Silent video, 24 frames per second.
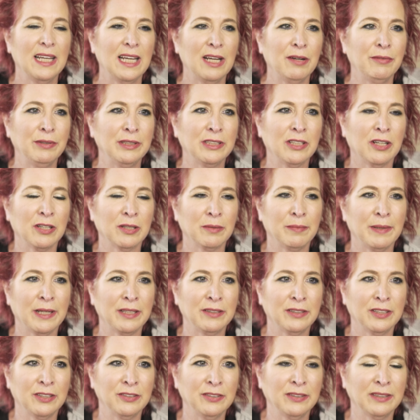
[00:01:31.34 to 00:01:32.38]
and we talk
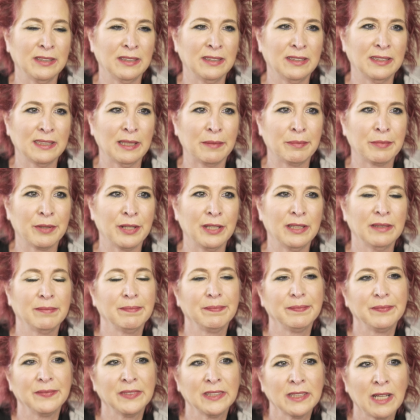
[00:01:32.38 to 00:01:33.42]
about those in separate
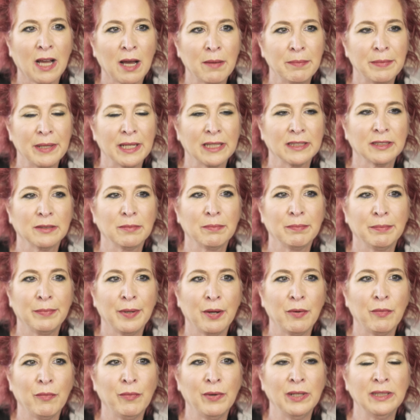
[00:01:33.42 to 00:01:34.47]
topics.
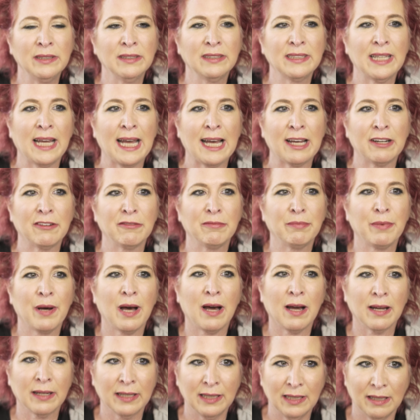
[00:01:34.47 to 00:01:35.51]
But what does the
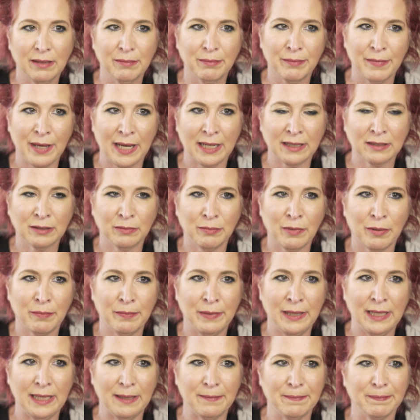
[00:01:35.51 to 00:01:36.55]
out-of-pocket maximum
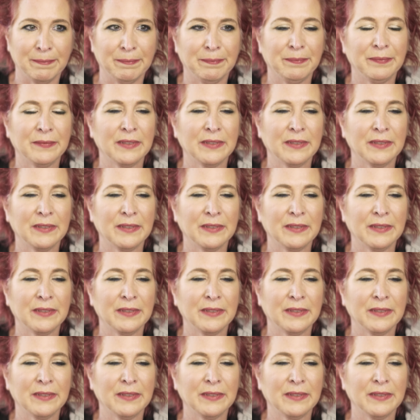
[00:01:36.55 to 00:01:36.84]
mean?